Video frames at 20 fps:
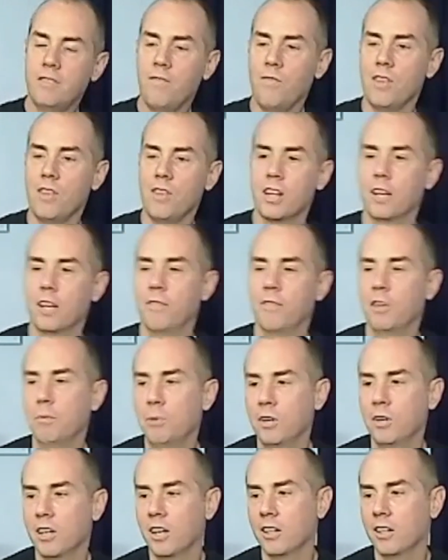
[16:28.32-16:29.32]
if you put
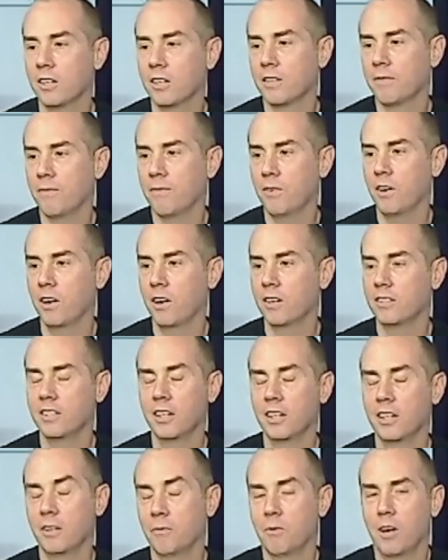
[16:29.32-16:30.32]
others first,
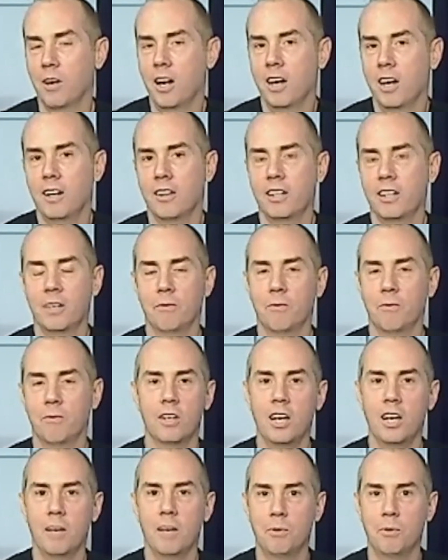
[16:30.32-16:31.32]
I don't think we're
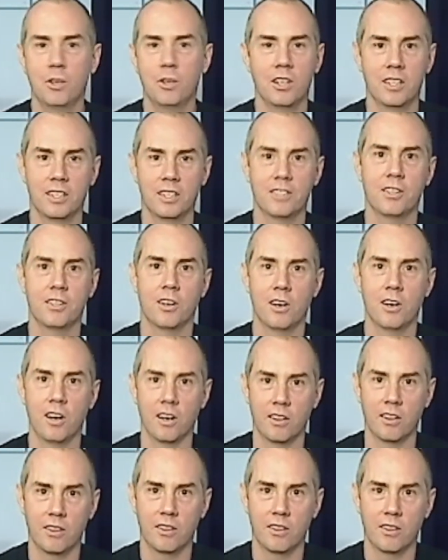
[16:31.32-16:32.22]
not put on this earth.